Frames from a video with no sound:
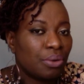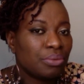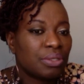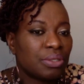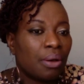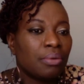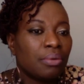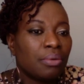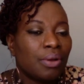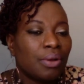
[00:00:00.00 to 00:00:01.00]
So
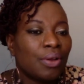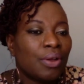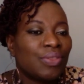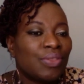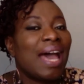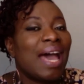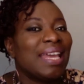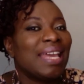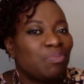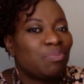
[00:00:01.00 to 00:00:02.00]
that
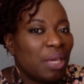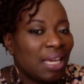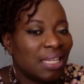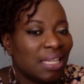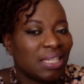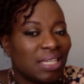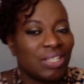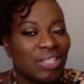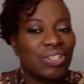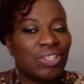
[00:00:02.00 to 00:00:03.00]
is be
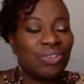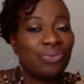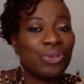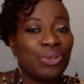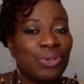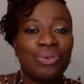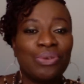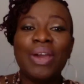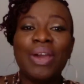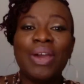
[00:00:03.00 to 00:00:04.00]
intentional for
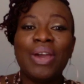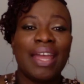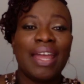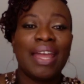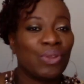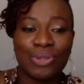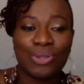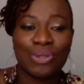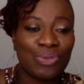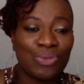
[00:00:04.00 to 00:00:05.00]
you, for
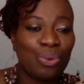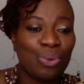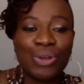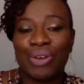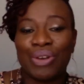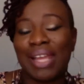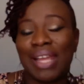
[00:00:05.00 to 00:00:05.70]
those of you wondering.